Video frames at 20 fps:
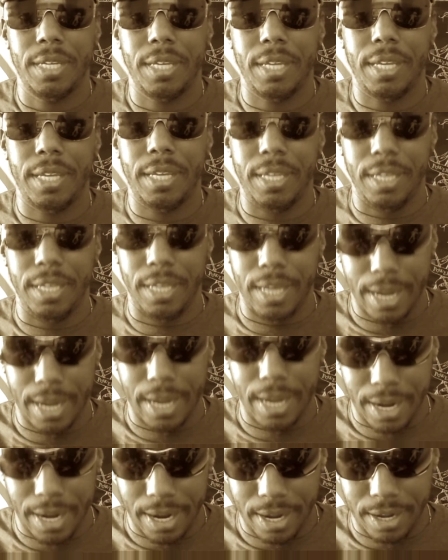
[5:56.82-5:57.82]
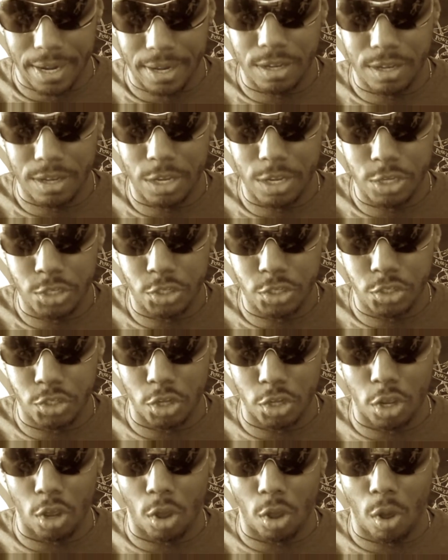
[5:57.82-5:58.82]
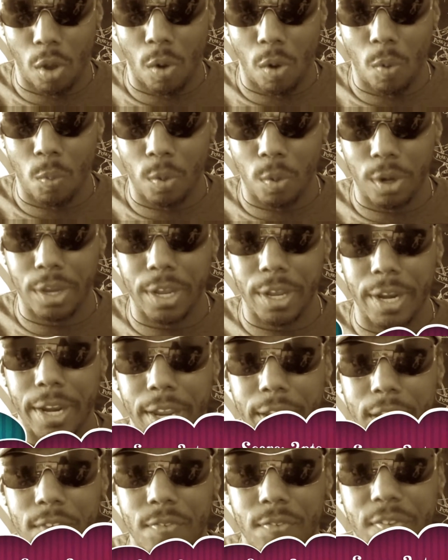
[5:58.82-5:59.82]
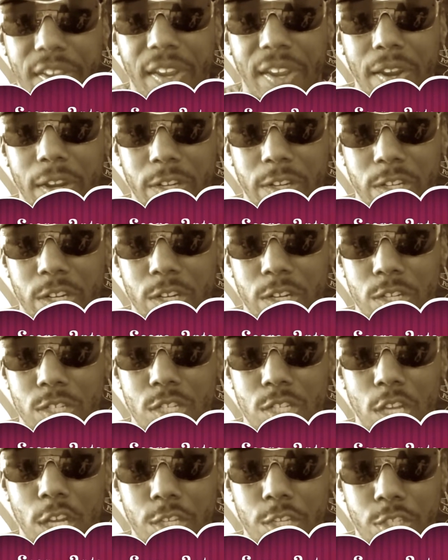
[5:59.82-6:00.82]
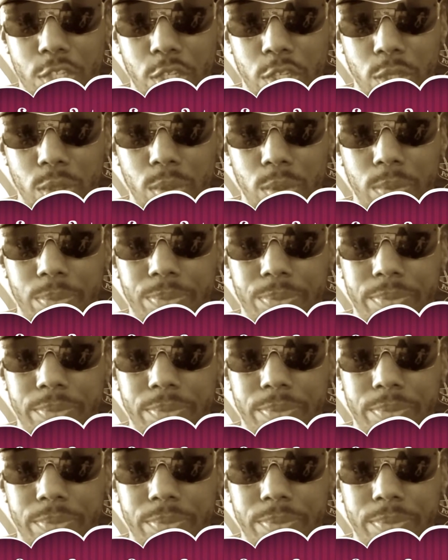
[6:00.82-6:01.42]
Yeah, so we're going to give characters a 2.